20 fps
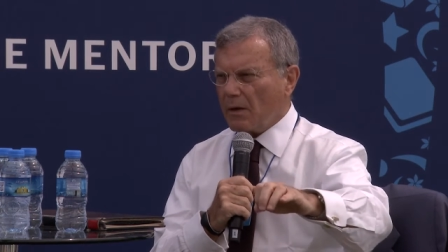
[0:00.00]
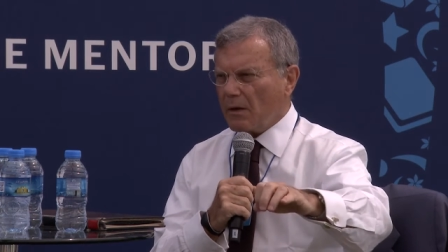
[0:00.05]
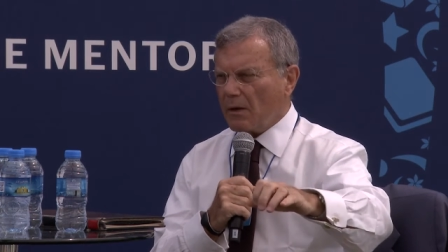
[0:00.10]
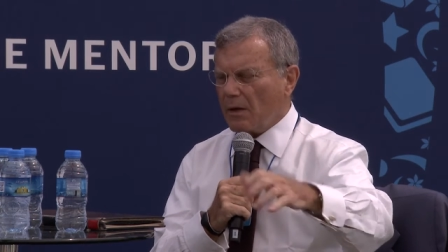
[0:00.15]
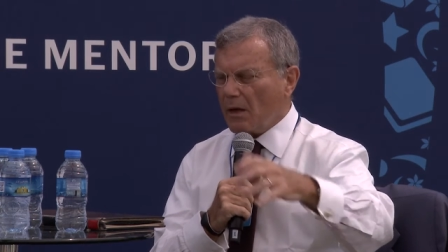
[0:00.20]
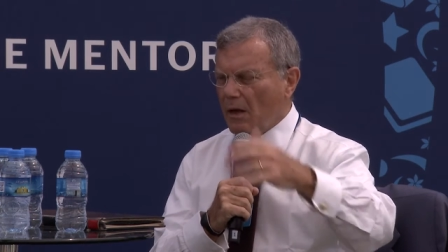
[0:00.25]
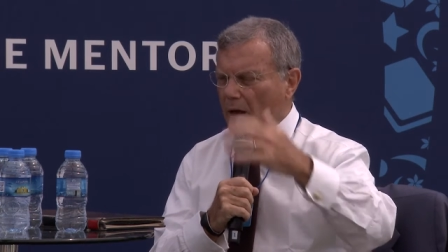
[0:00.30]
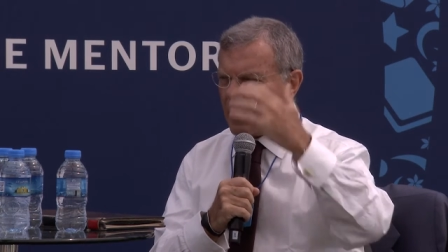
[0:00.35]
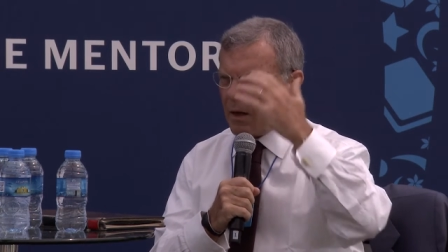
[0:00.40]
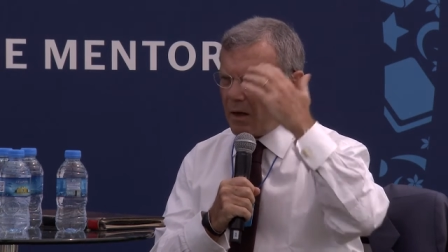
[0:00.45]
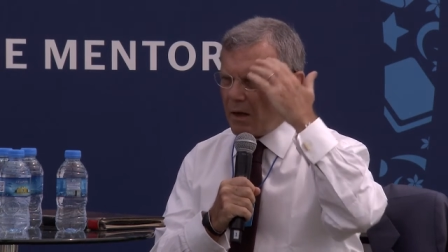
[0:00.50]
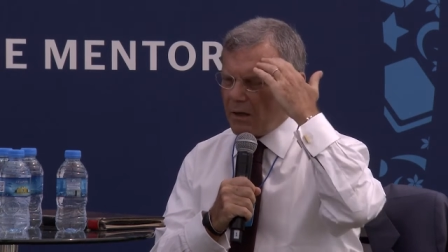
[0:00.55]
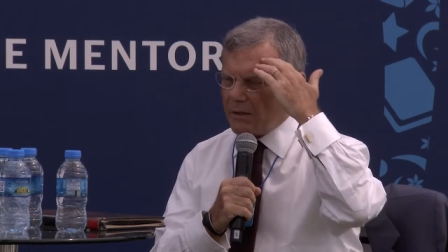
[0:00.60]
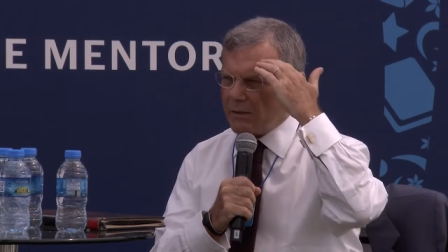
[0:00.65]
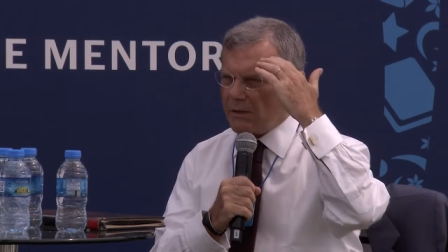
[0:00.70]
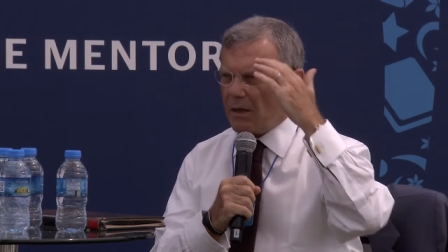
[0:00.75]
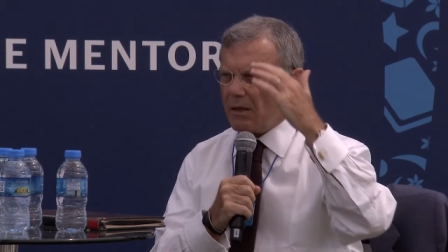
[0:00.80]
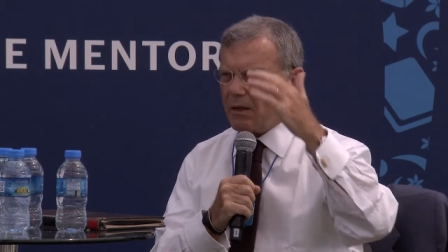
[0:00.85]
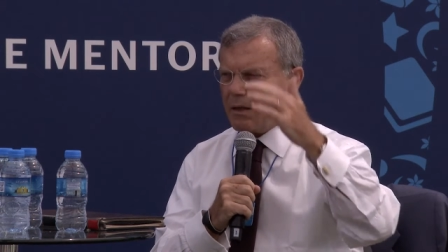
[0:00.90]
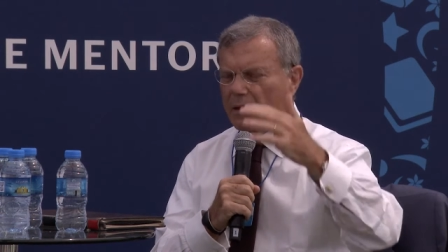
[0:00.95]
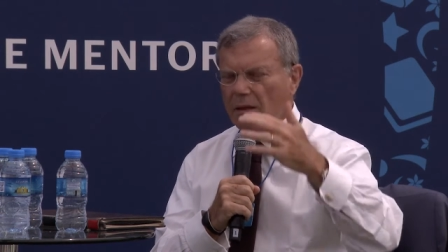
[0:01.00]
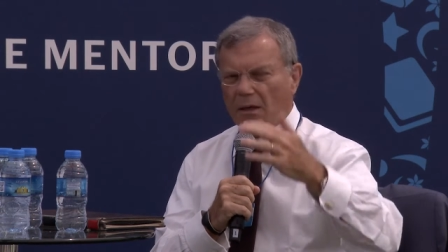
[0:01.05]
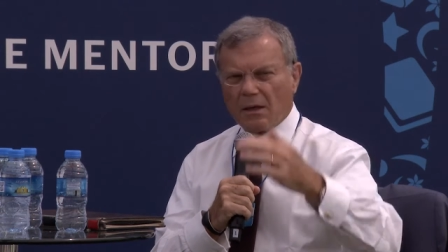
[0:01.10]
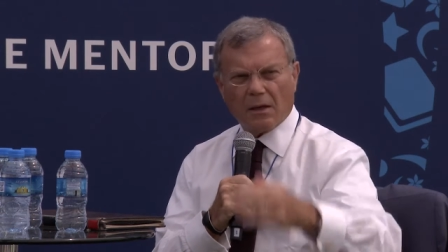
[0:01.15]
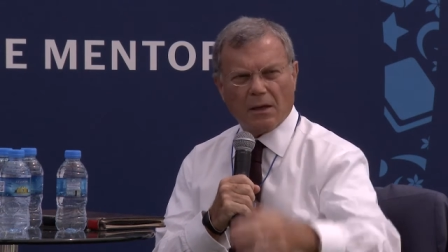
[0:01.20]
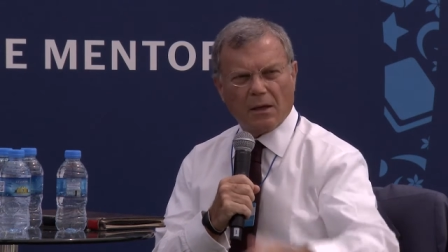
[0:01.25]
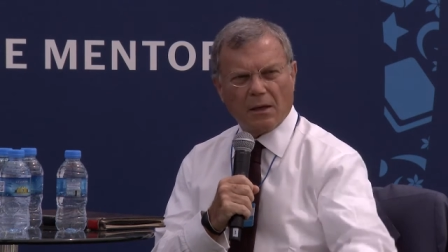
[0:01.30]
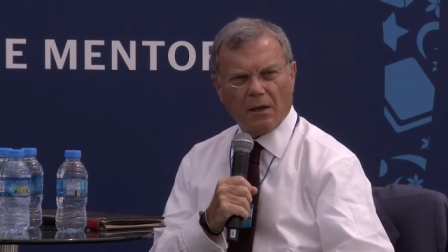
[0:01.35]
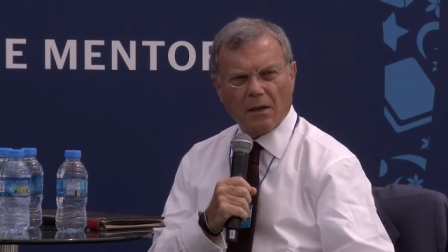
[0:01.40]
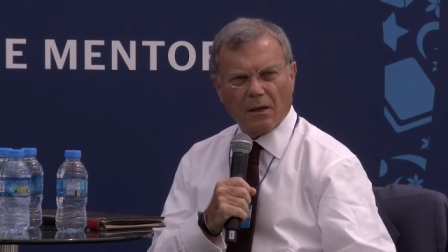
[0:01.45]
Now, I sat there
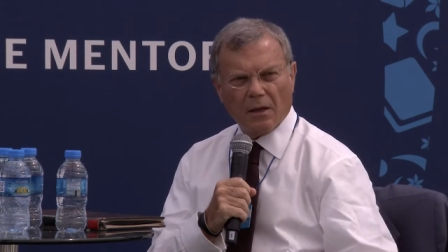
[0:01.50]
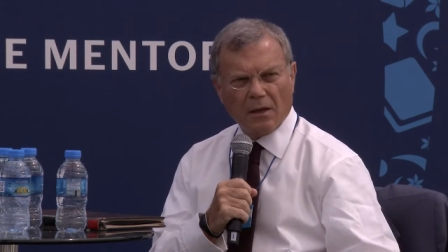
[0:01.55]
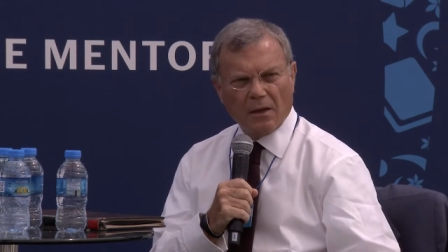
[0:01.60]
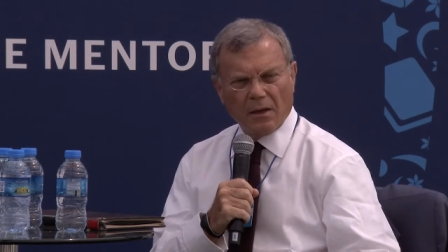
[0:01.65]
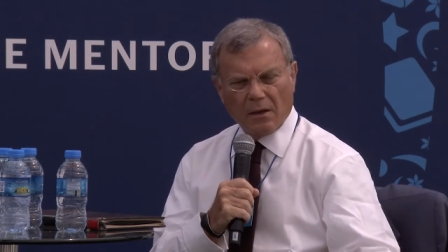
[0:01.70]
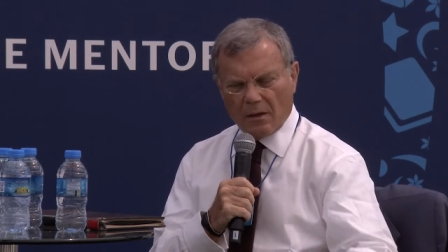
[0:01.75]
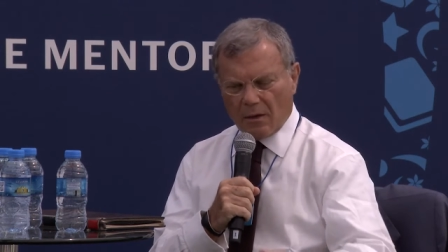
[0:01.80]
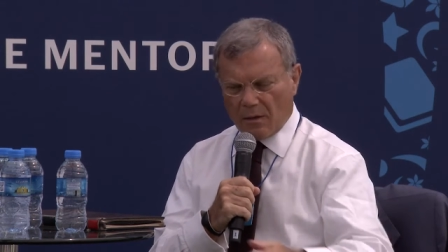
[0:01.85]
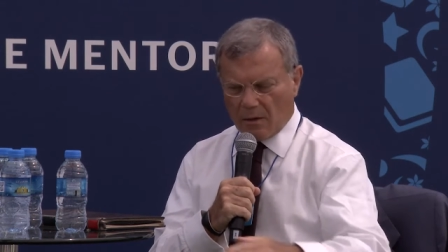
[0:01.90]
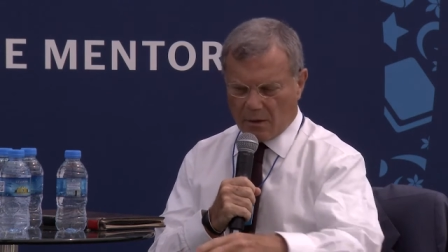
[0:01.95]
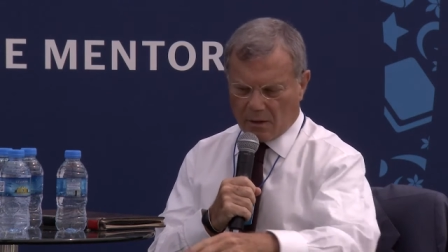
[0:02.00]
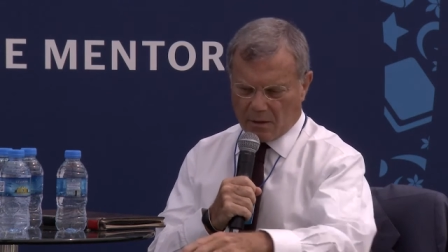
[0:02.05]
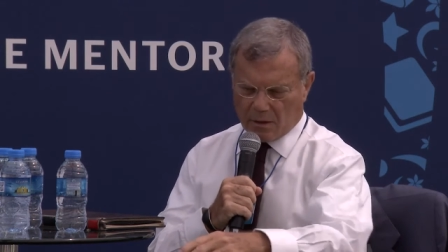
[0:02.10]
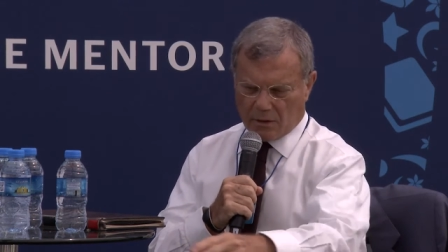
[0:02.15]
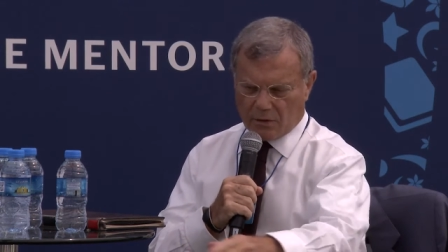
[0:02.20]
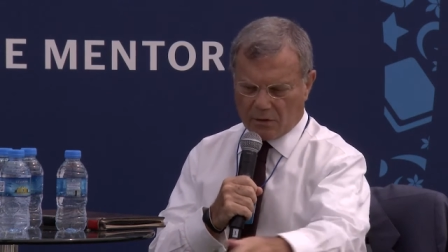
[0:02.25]
thinking, you know, I